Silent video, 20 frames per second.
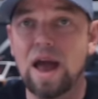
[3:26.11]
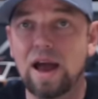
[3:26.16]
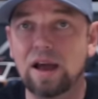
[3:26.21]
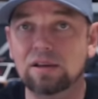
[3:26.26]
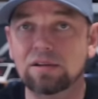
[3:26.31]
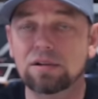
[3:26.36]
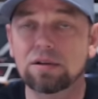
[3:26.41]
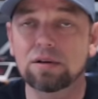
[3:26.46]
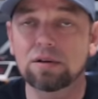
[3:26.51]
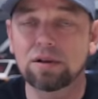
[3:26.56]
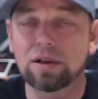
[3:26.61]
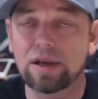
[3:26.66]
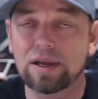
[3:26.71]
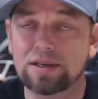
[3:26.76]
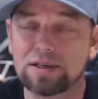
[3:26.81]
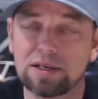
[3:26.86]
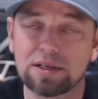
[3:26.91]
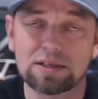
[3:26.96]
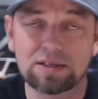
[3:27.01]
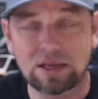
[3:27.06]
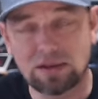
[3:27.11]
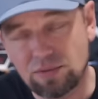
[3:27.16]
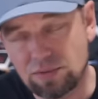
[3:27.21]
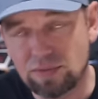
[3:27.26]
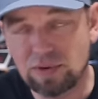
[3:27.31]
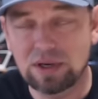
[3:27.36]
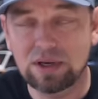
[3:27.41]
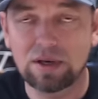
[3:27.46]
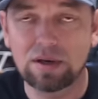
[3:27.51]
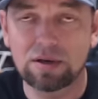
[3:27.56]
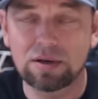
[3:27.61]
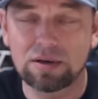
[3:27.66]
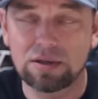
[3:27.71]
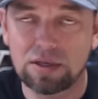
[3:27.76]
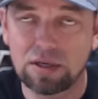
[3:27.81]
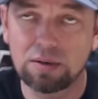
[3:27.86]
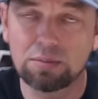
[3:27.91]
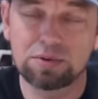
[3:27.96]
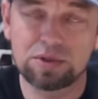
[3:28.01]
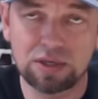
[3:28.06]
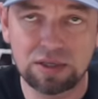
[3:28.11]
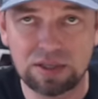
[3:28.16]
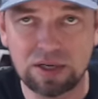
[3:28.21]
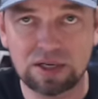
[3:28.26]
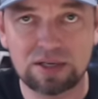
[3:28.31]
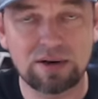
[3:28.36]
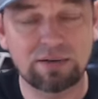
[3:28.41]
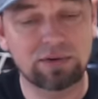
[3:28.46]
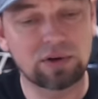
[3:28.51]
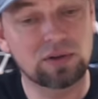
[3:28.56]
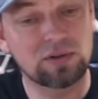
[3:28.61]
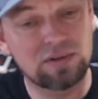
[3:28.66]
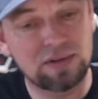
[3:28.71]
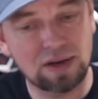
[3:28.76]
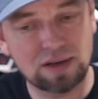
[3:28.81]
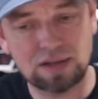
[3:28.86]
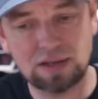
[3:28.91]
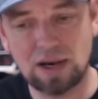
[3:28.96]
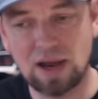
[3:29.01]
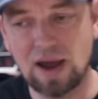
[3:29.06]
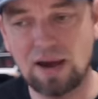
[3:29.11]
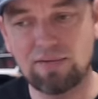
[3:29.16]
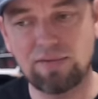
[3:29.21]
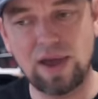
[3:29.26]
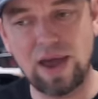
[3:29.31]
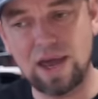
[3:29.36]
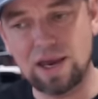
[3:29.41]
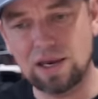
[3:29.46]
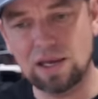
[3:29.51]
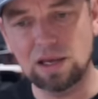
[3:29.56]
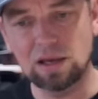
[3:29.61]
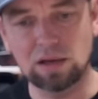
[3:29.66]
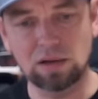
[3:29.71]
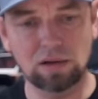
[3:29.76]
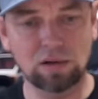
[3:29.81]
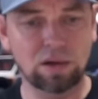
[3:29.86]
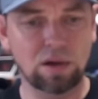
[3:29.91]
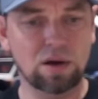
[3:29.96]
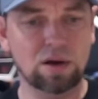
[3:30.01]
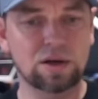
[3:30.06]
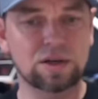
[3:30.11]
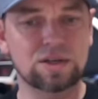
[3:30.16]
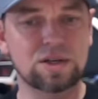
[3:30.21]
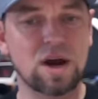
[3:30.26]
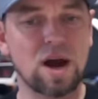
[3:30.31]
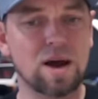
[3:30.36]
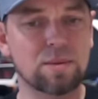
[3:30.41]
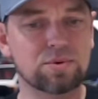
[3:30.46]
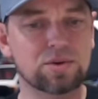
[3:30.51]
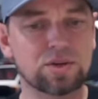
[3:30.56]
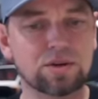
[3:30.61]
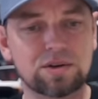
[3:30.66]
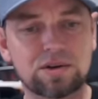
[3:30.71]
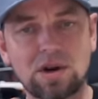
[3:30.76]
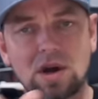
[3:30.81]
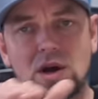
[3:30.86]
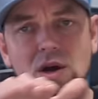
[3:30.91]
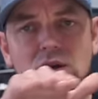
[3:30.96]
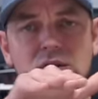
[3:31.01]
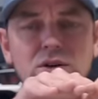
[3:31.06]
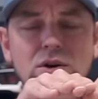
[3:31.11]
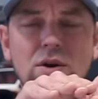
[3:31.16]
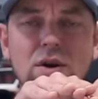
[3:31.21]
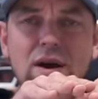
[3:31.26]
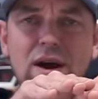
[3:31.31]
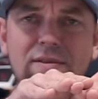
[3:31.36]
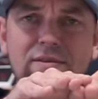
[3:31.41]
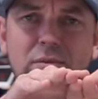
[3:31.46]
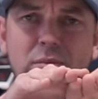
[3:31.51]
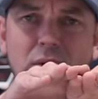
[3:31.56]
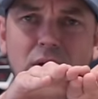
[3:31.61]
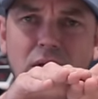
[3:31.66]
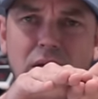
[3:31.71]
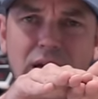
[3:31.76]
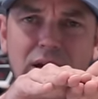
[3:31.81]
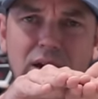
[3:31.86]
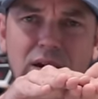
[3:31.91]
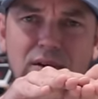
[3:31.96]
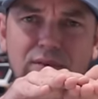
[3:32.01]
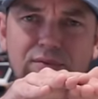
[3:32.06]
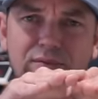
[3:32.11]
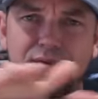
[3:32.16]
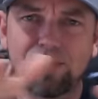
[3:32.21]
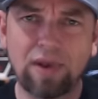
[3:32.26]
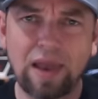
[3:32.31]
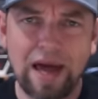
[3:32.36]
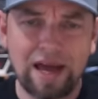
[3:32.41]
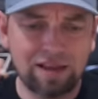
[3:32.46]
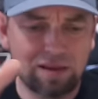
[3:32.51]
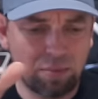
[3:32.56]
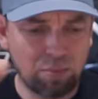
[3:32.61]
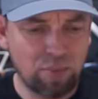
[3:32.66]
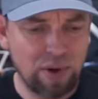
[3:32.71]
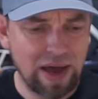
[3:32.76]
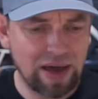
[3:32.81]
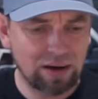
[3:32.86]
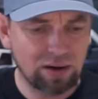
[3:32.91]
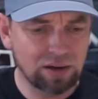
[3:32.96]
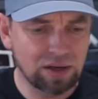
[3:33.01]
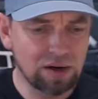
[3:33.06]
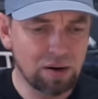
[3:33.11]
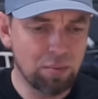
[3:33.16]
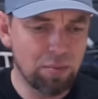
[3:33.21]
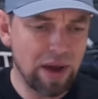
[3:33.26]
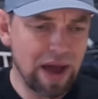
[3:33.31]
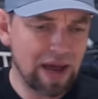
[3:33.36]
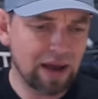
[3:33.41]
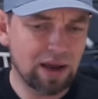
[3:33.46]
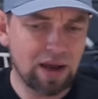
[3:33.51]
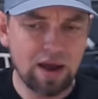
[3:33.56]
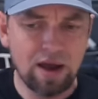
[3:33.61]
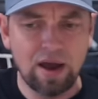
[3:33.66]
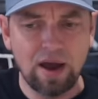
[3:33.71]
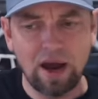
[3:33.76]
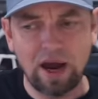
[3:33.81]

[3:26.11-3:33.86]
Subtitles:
Axial SCX10-3 Jeep CJ7 doesn't have any luggage options. So you have like a flat panel in the back.